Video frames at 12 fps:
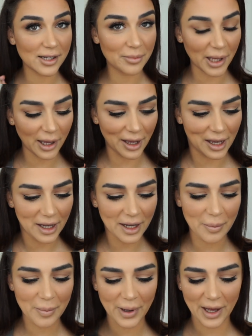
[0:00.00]

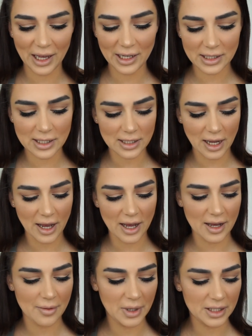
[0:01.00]
pic, but
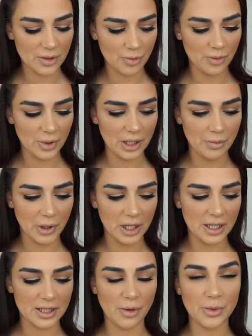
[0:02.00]
it's really
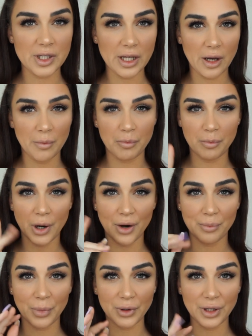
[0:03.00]
pretty. It's almost like a
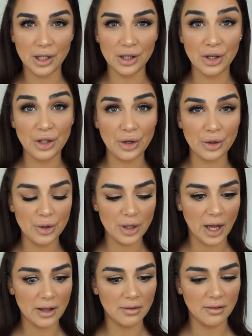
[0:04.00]
purpley nude.
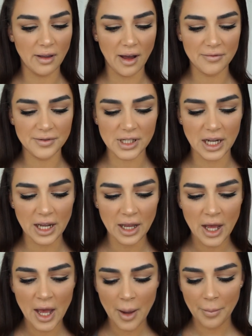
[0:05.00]
I loved it,
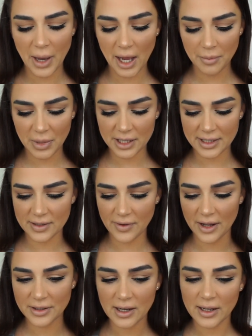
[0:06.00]
but because it's
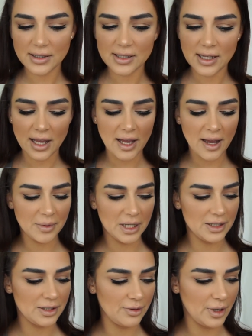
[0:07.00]
Valentine's Day, I'm
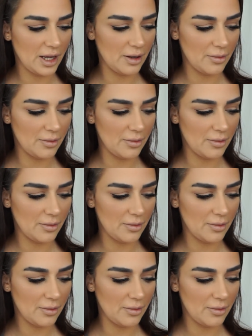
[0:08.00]
gonna do a